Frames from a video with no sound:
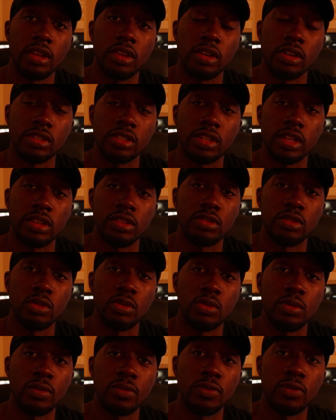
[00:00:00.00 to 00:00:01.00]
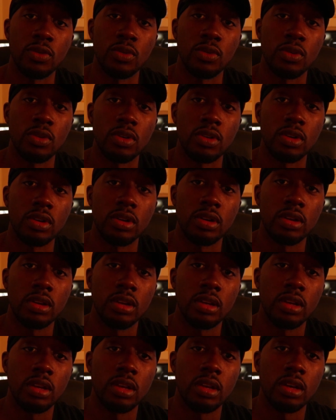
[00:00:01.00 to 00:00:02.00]
Y'all stay tuned for
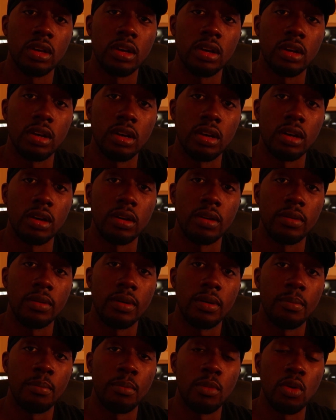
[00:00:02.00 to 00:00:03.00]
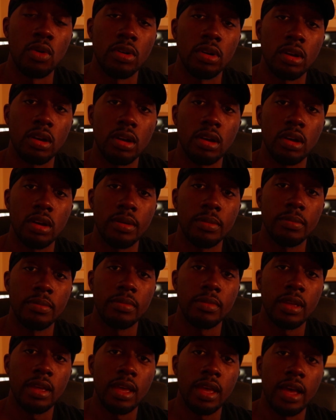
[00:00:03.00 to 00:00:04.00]
more to come.
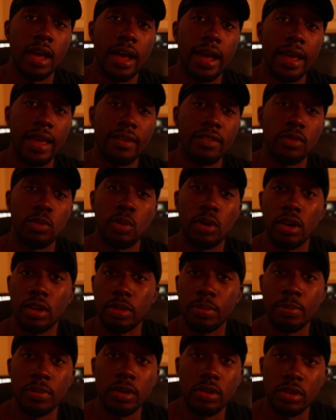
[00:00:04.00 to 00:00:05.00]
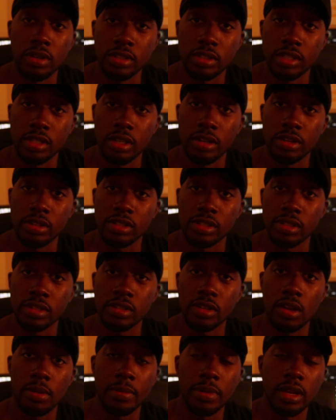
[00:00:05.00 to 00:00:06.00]
I have a wealth building series
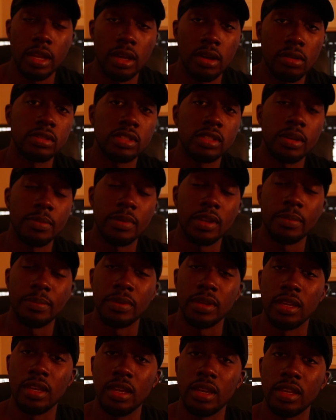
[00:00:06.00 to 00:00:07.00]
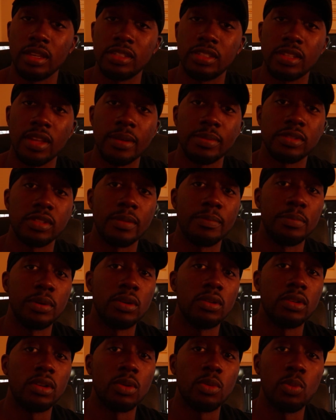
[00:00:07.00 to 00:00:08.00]
that's coming out. Some of the beginning steps to
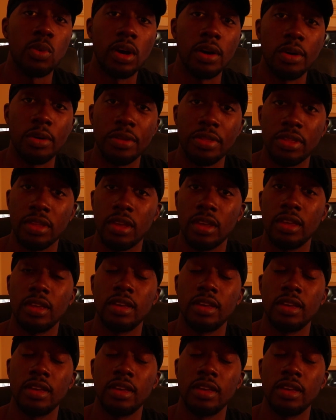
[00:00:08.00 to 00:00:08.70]
building wealth,